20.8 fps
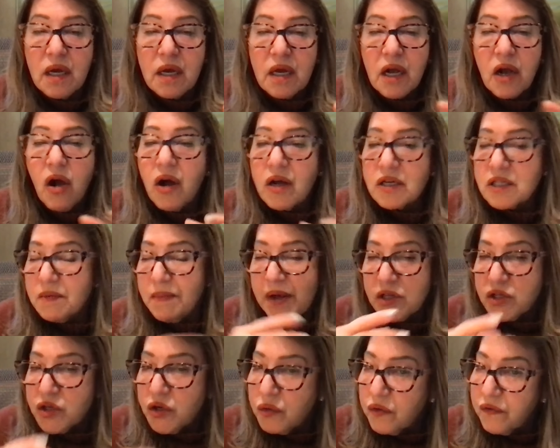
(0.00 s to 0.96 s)
It costs
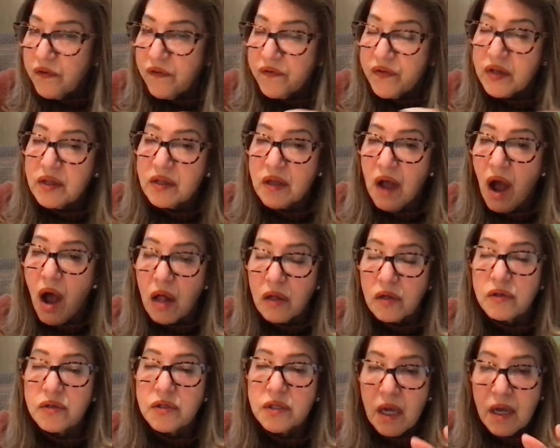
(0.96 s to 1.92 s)
about
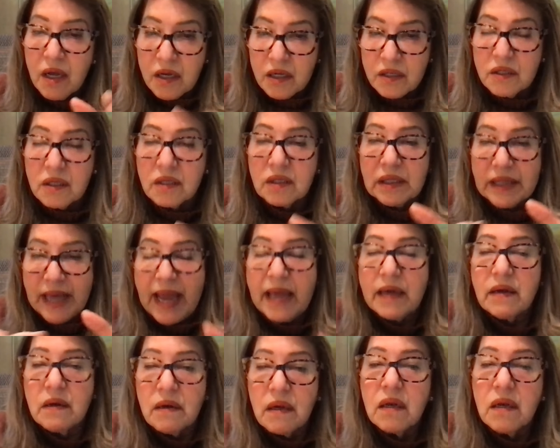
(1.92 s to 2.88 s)
$250
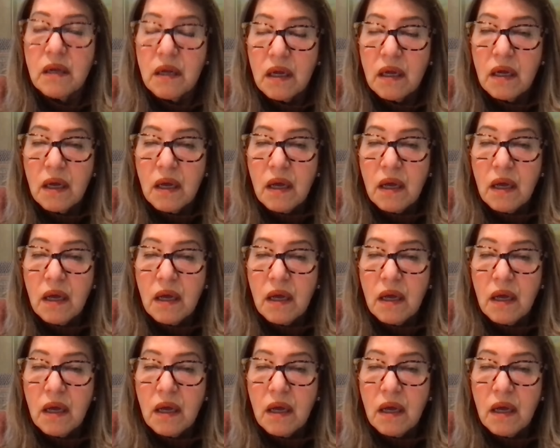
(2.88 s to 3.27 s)
landed.